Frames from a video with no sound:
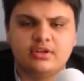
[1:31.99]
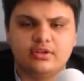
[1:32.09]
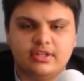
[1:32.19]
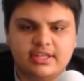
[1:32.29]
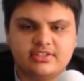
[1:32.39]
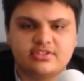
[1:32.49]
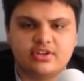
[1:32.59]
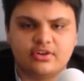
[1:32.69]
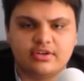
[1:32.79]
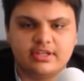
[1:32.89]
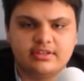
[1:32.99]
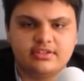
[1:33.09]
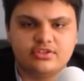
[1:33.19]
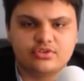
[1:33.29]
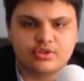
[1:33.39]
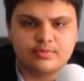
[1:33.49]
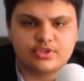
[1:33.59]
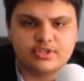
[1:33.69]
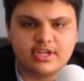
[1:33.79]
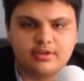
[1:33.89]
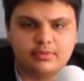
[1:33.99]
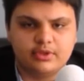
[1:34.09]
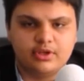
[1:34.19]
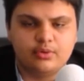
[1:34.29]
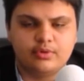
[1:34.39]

Links are in the description down below.